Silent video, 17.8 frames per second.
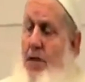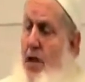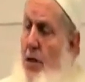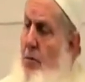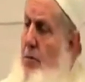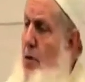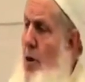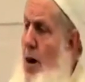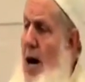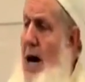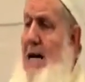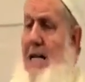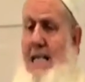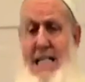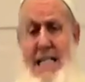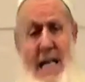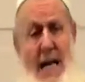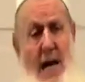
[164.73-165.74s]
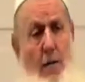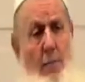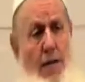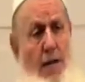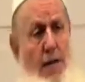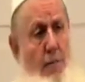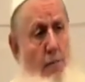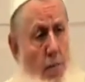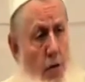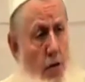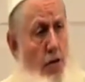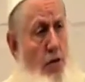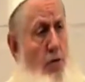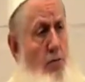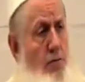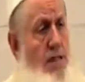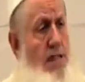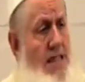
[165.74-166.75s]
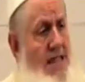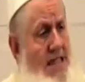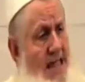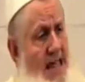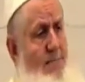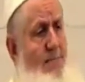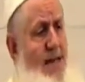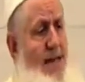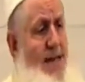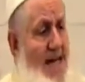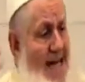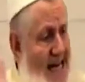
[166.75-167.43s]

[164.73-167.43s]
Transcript: surprised how many Muslims send me